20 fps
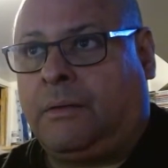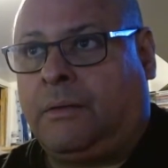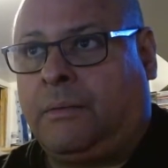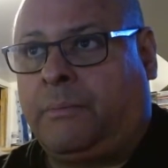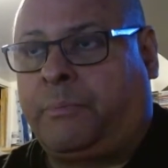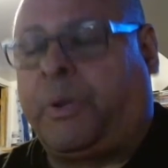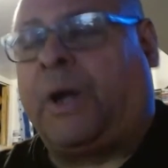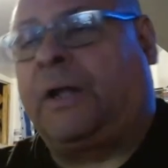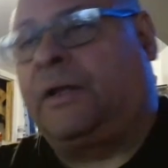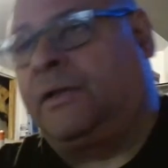
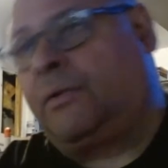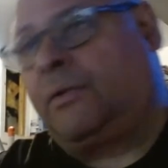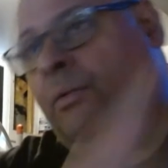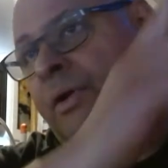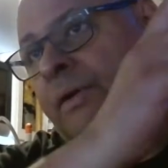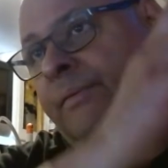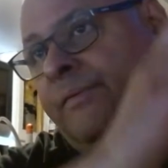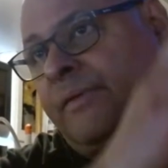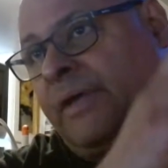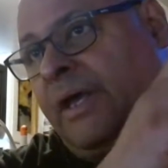probably the
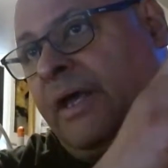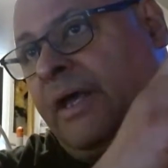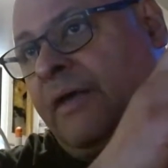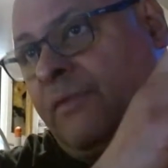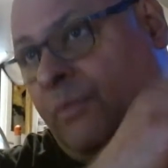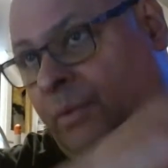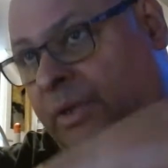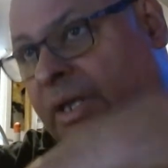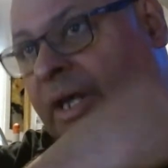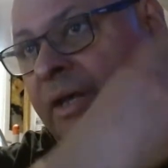one upstairs,
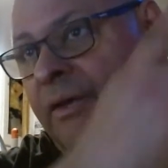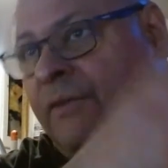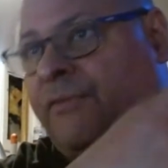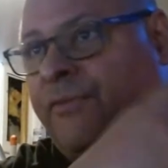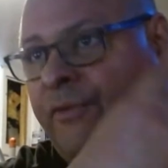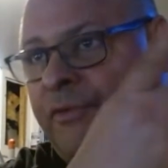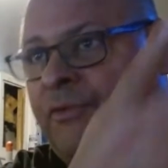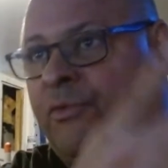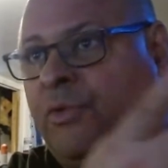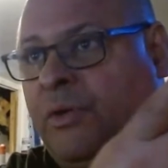the one I use
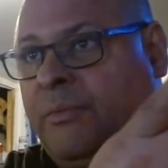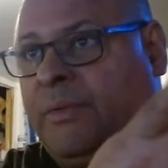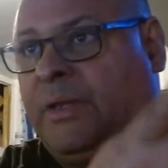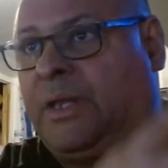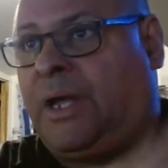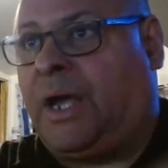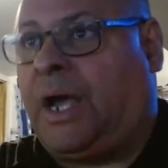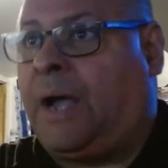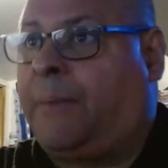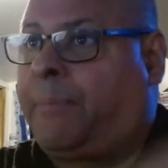for streaming
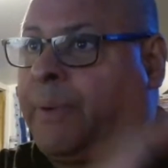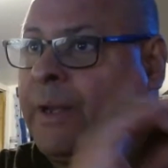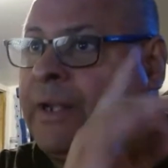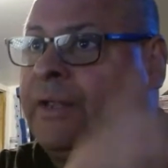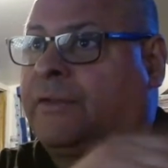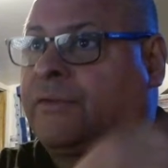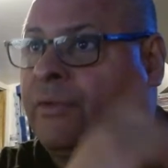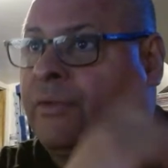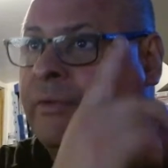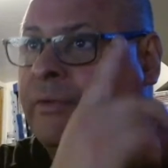now. I'll
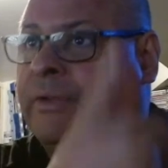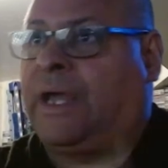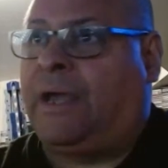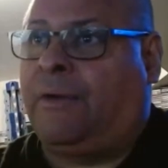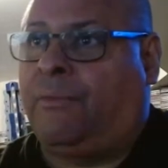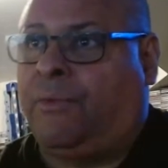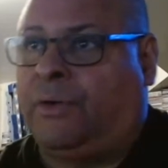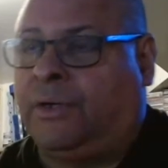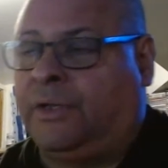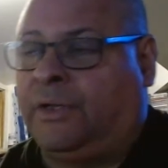probably turn
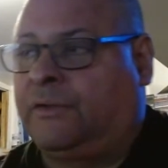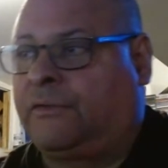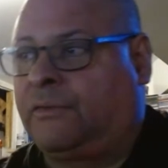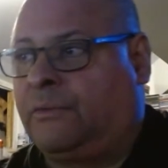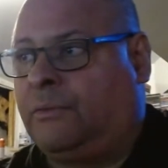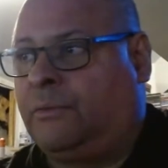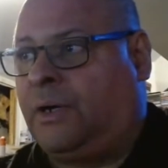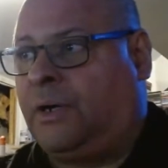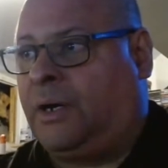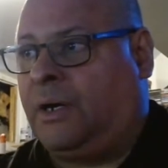that one
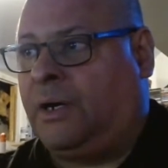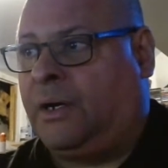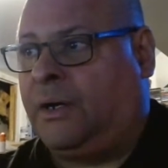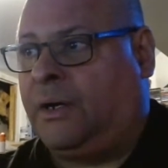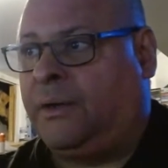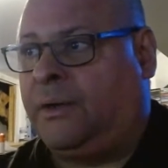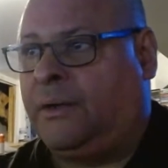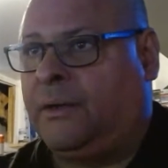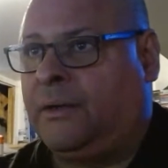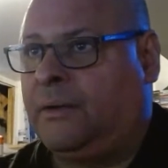into
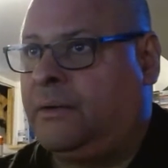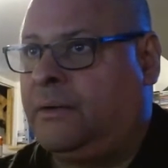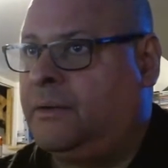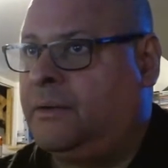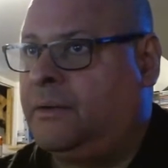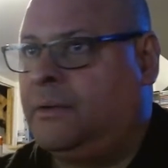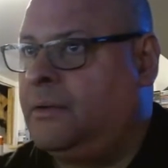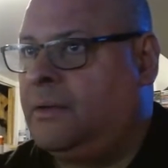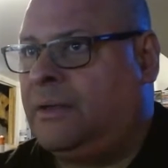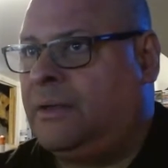
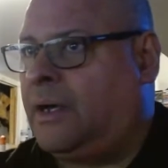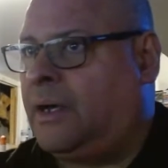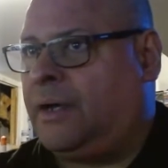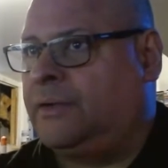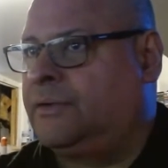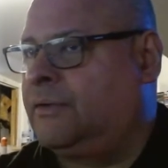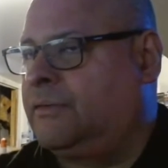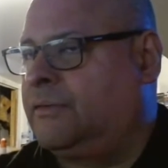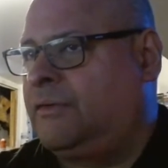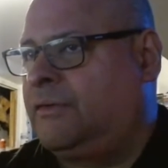
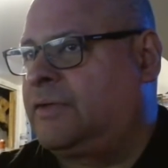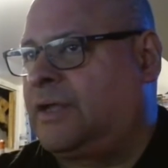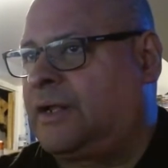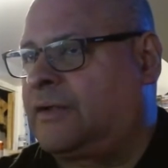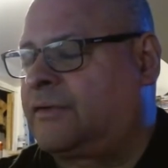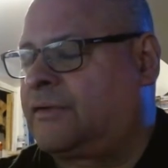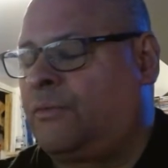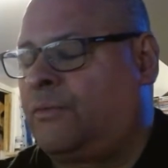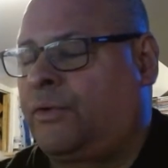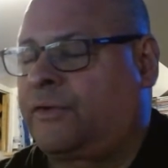I'll just use that
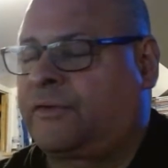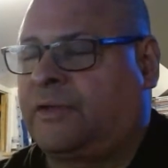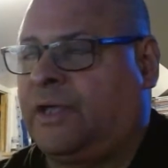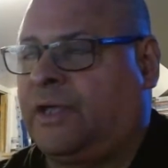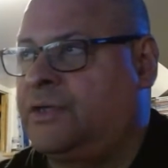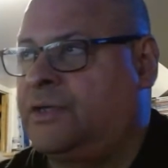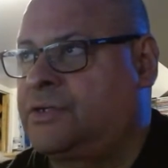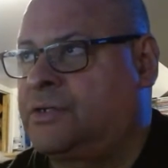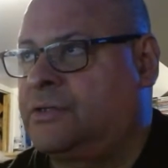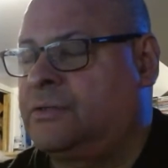as a
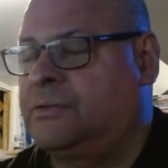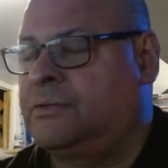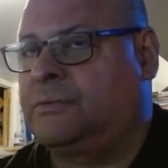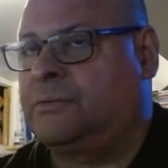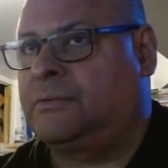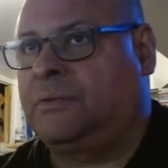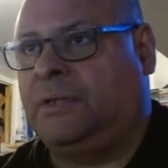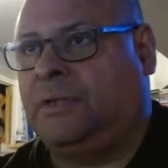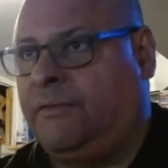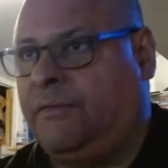workstation.
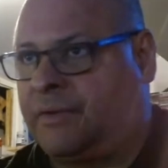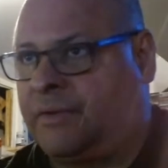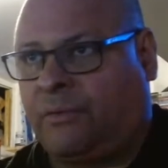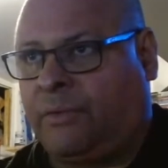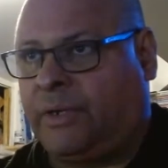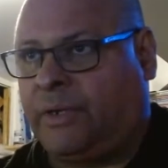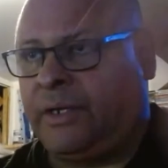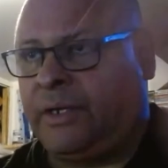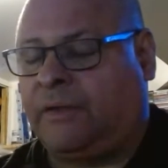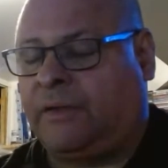Leave it the
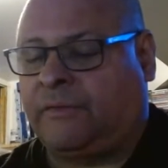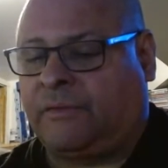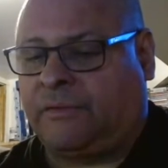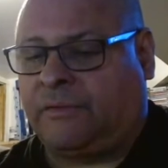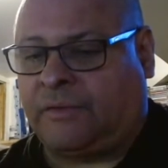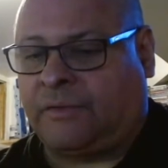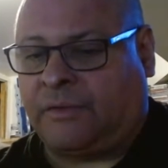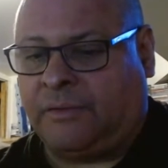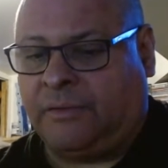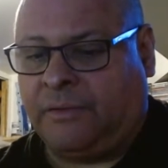way it is.
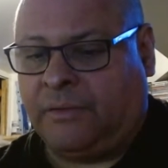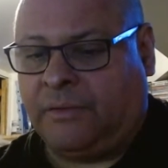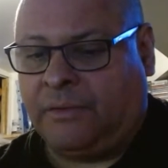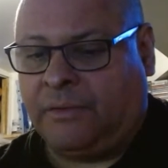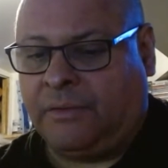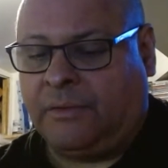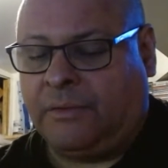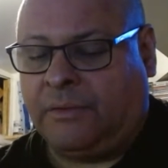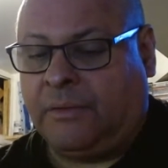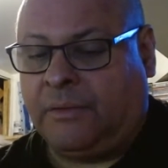
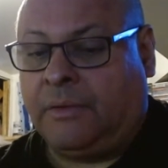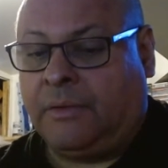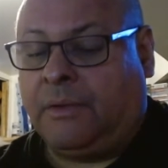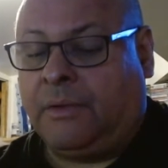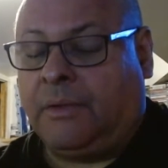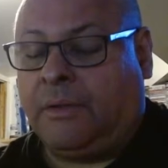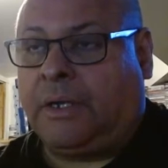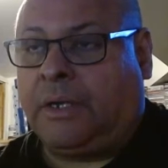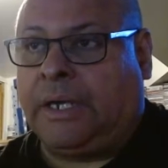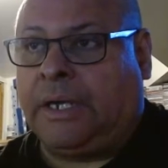
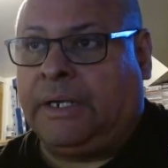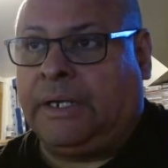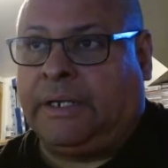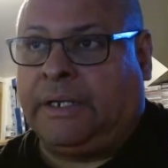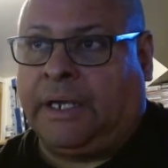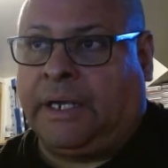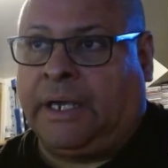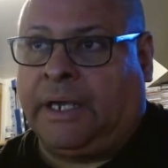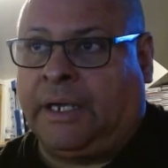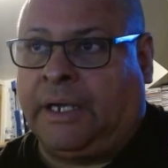And
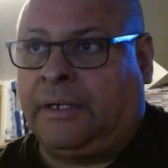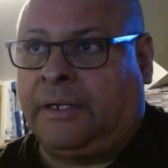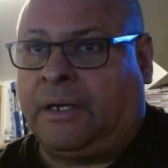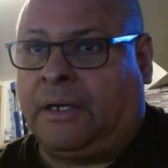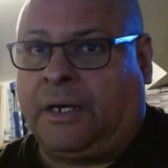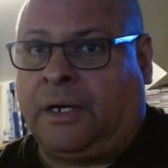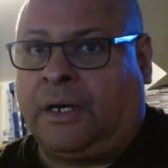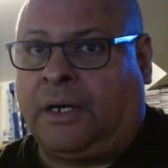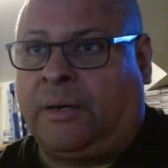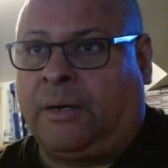then
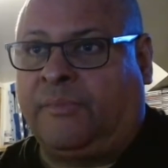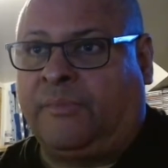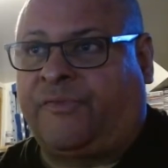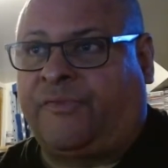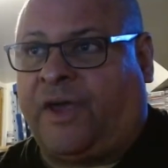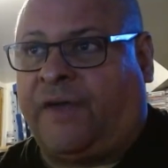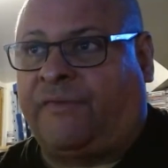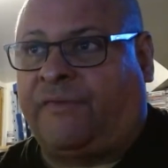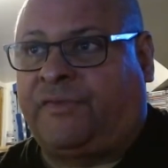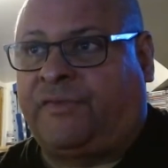
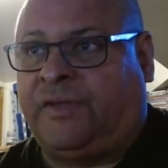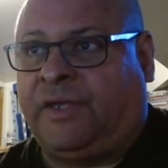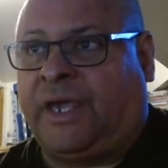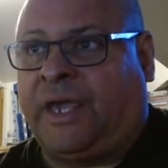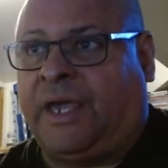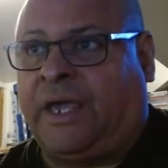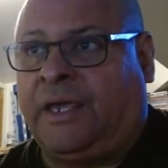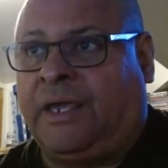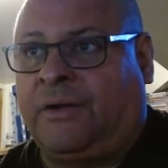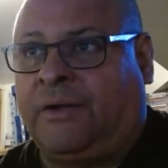for
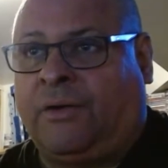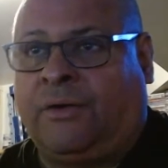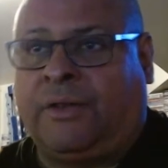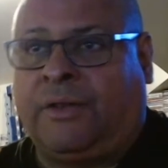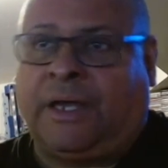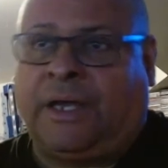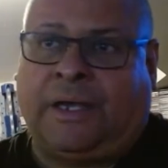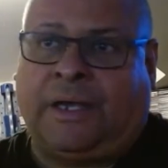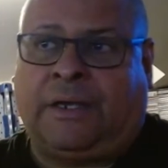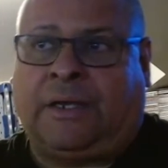FTA and all
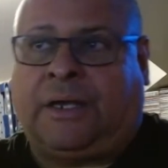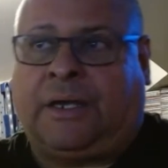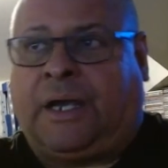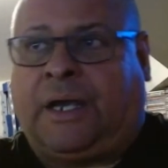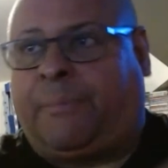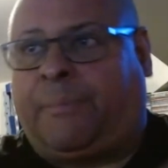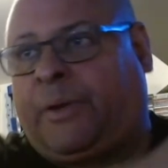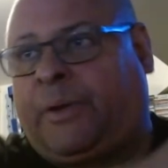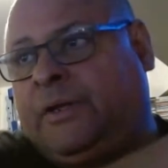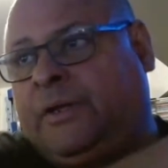that,
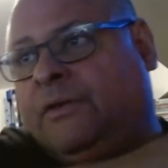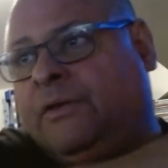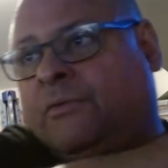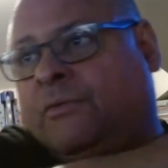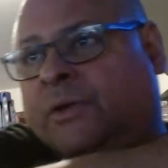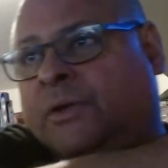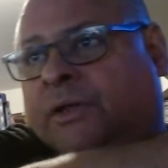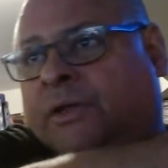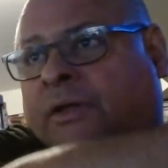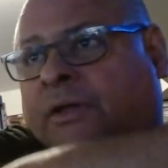I probably use
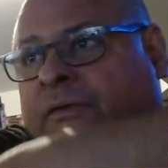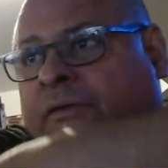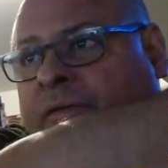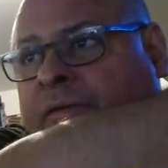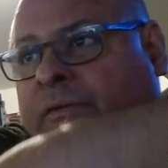one of these.